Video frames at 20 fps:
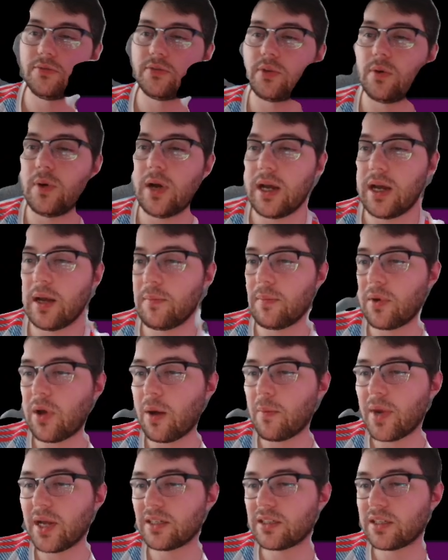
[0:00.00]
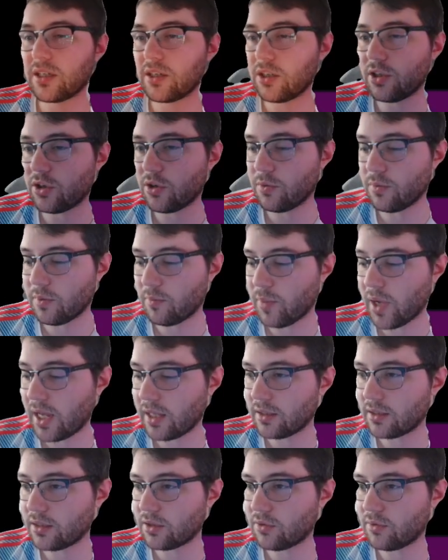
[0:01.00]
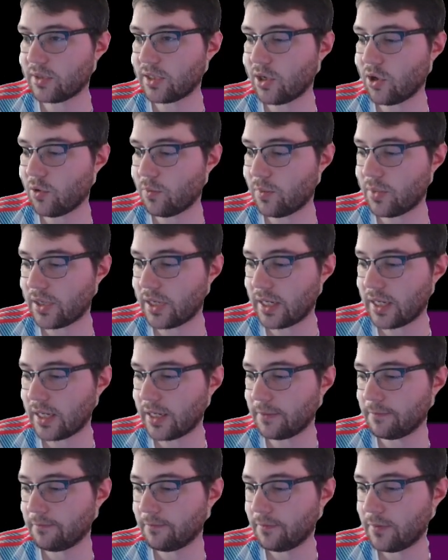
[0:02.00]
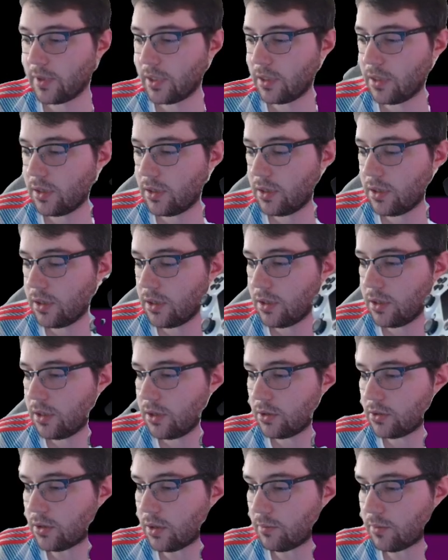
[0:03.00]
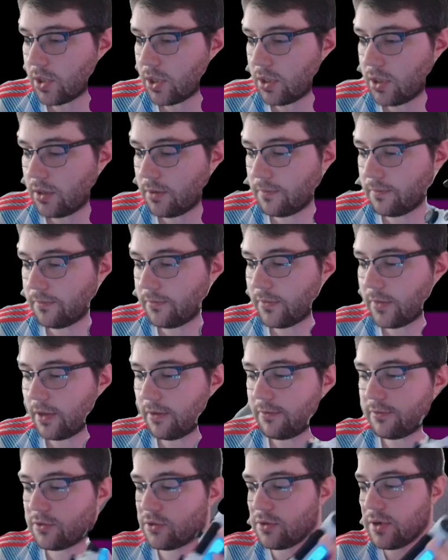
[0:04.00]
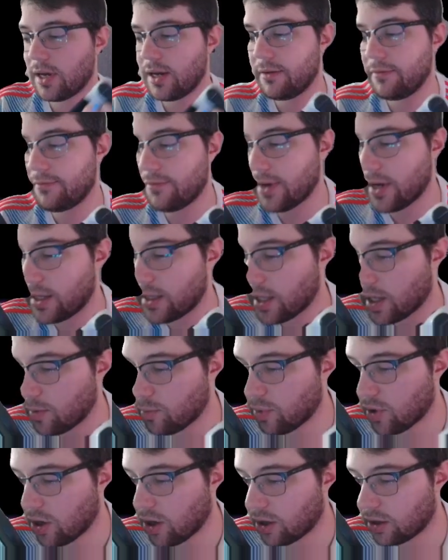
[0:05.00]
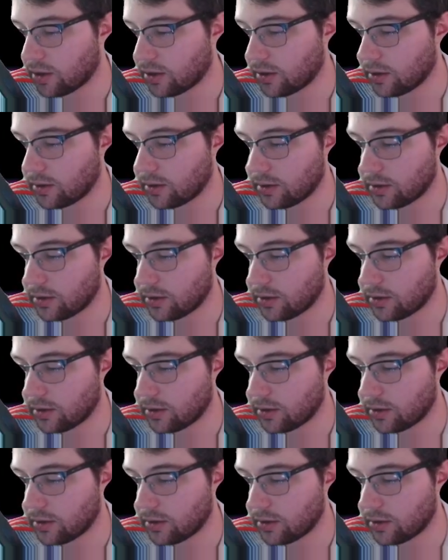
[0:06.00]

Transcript: So I'm, I'm actually going to do it with pad screen open here. So I'm going to try and find that point.